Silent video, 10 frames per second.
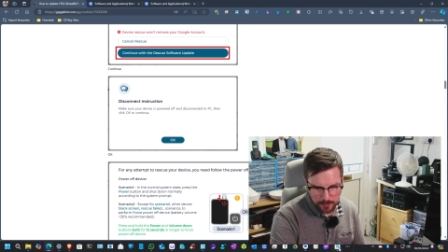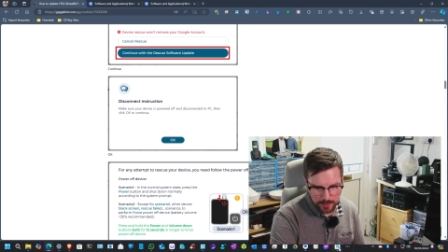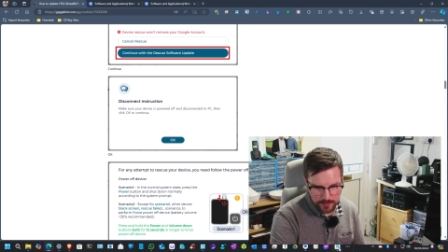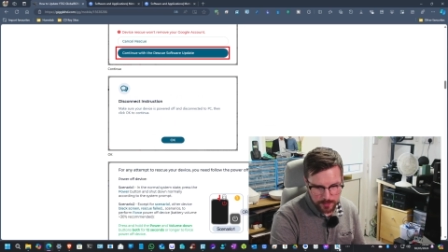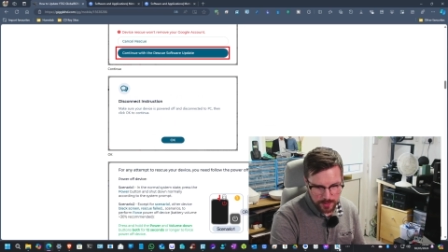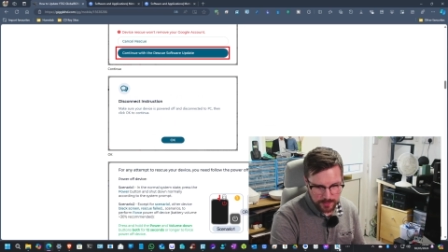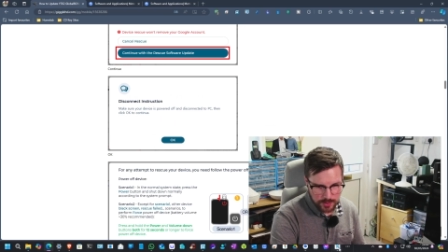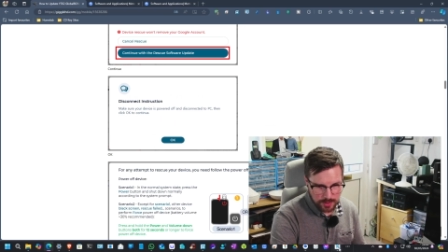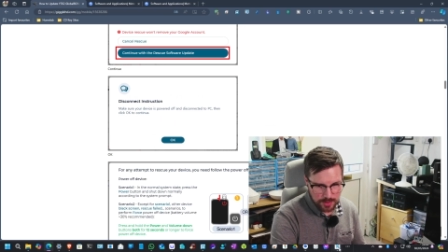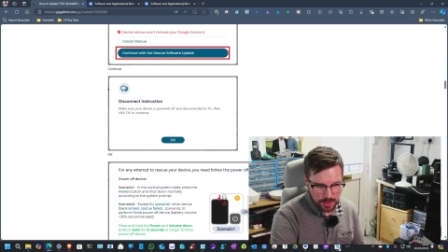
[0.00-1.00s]
We've we've
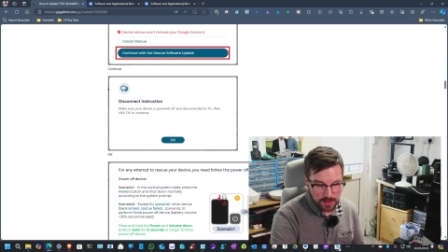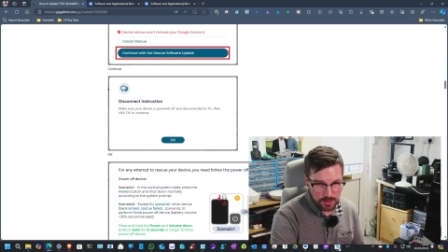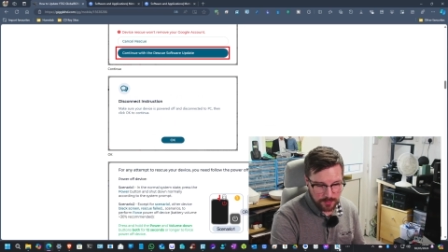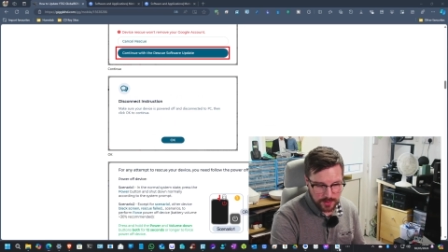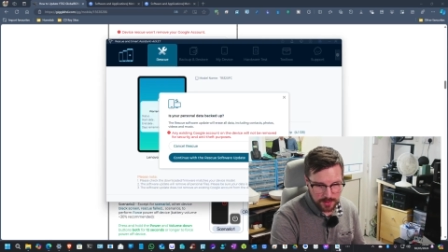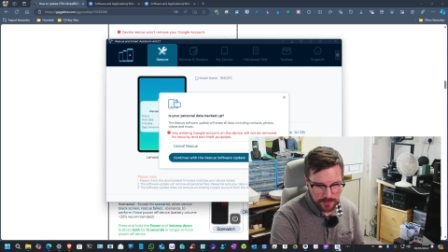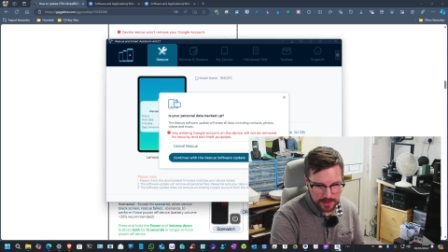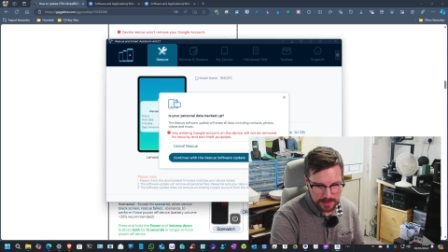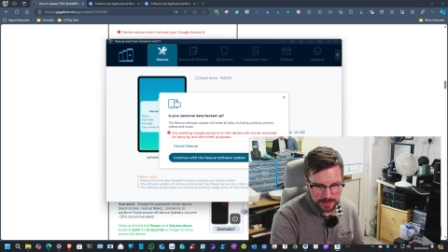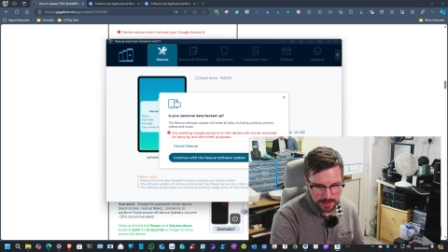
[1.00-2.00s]
just turned off the
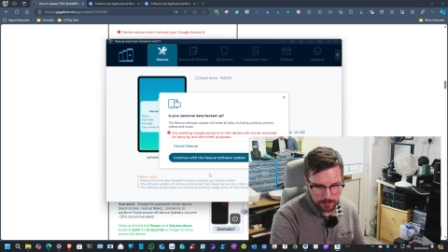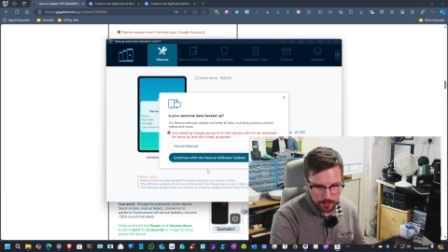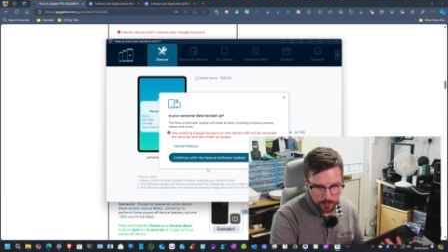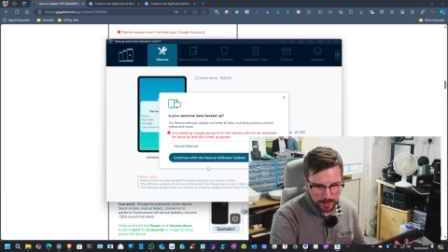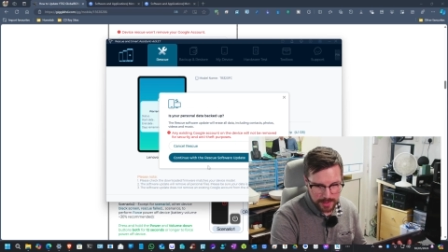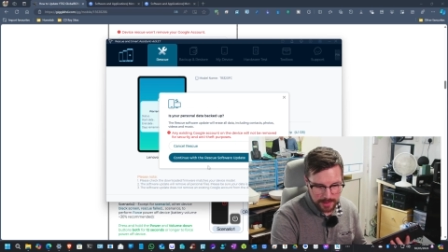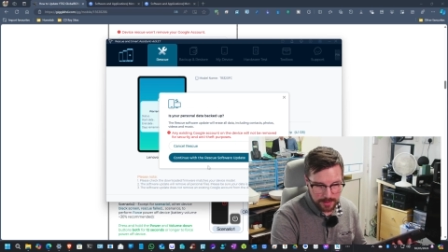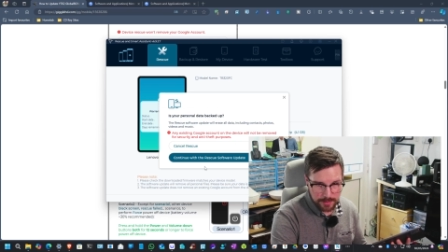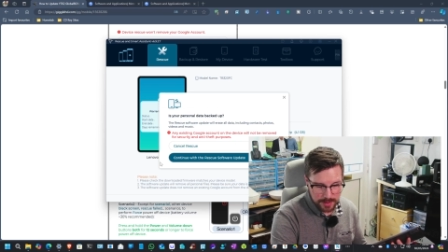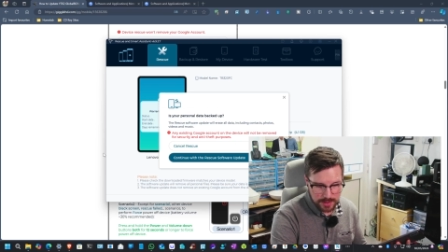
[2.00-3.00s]
device and we're waiting
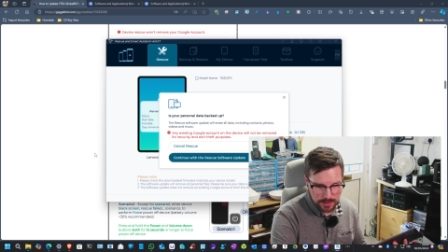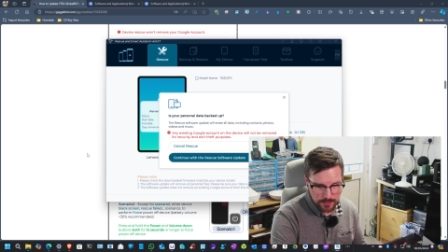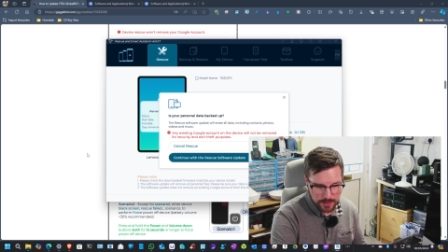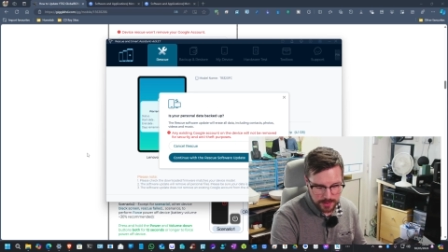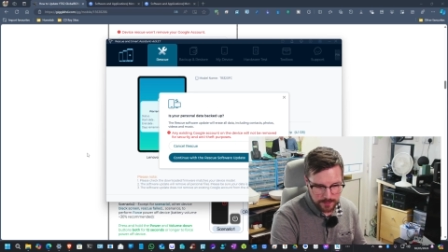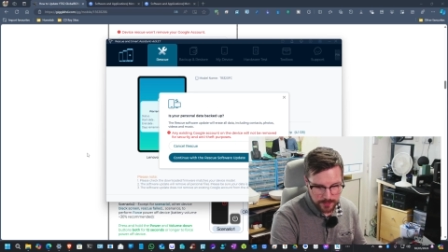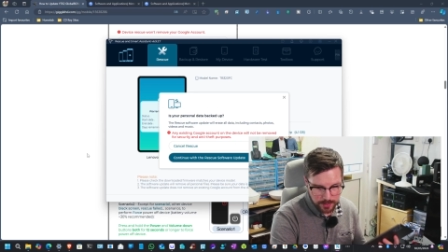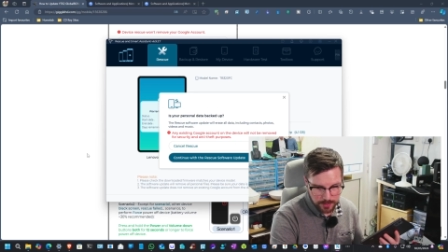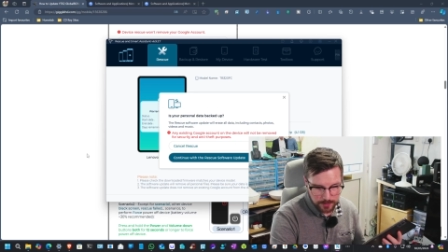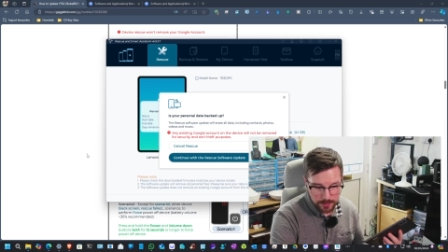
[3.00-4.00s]
at this screen
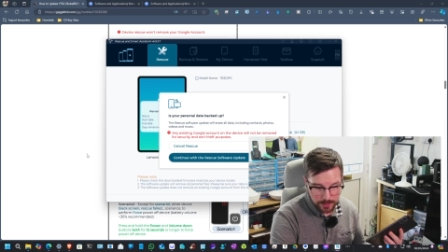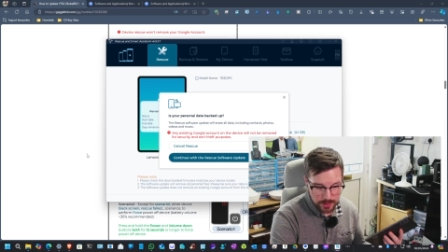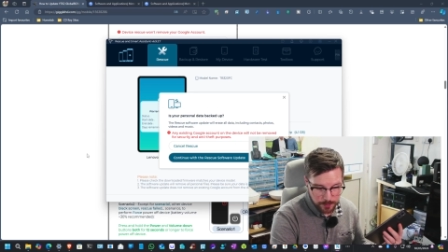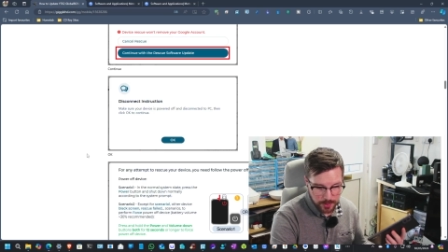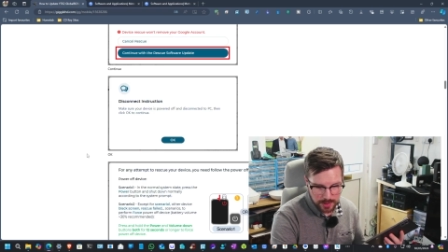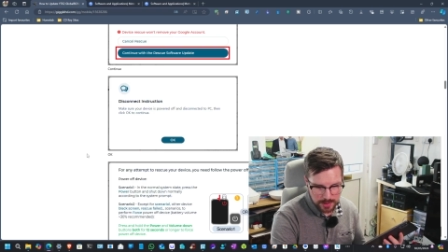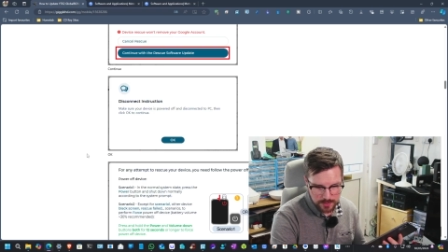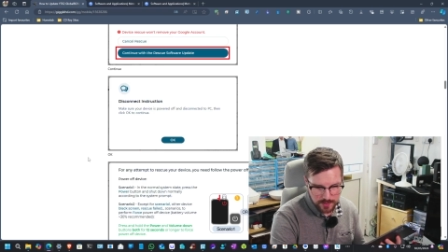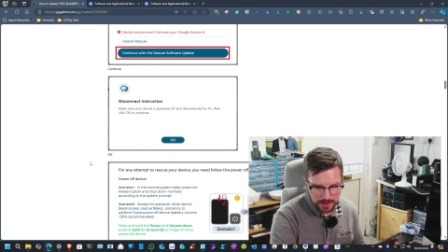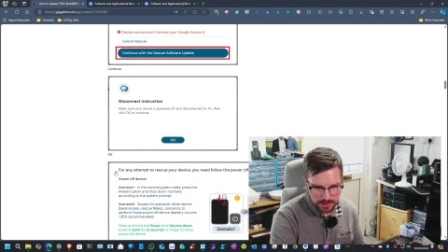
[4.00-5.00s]
for to put it into
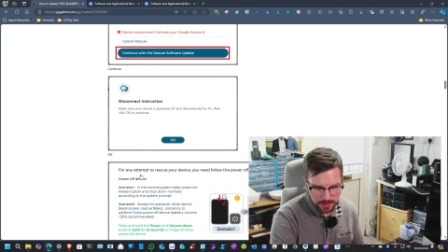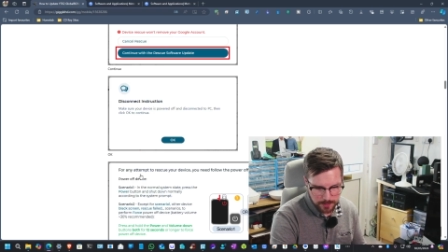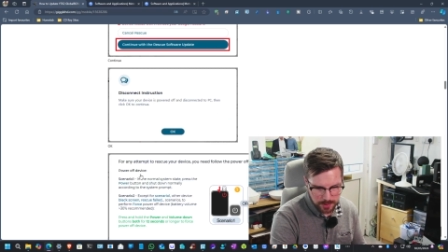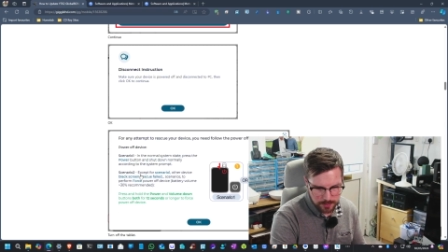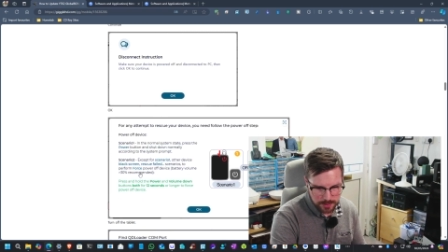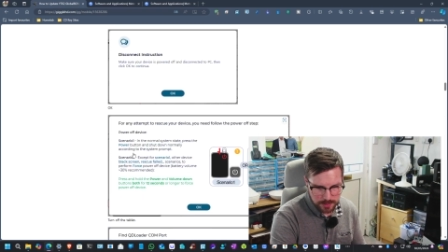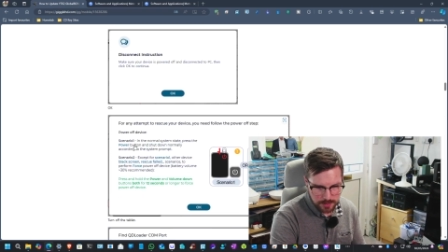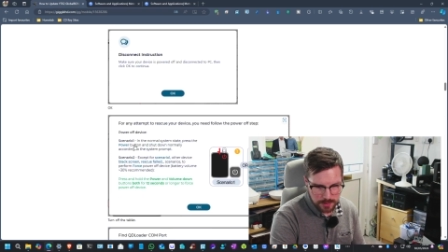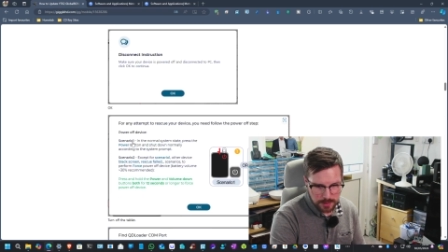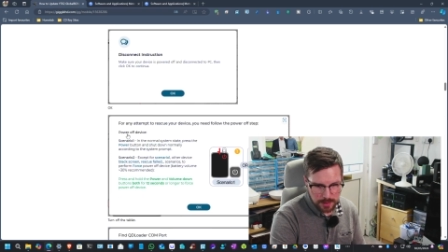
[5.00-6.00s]
rescue mode.
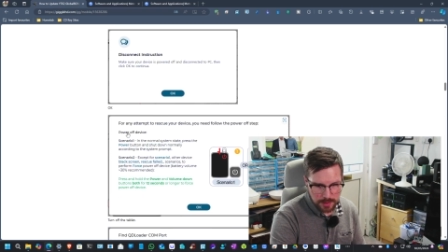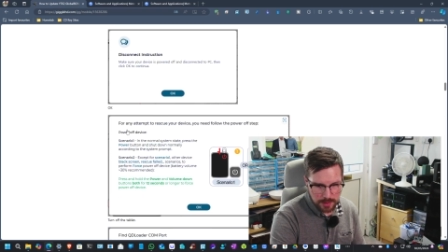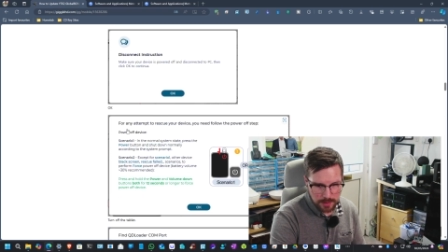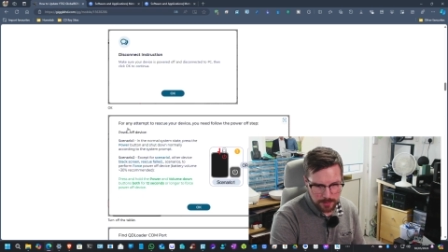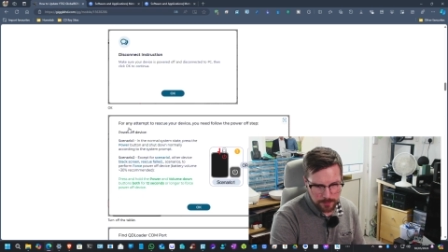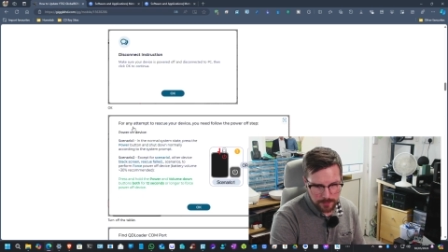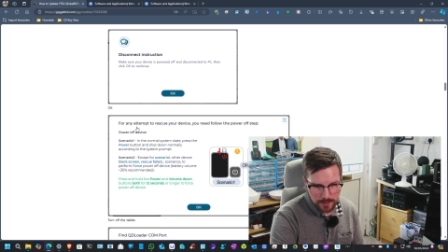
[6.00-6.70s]
Um,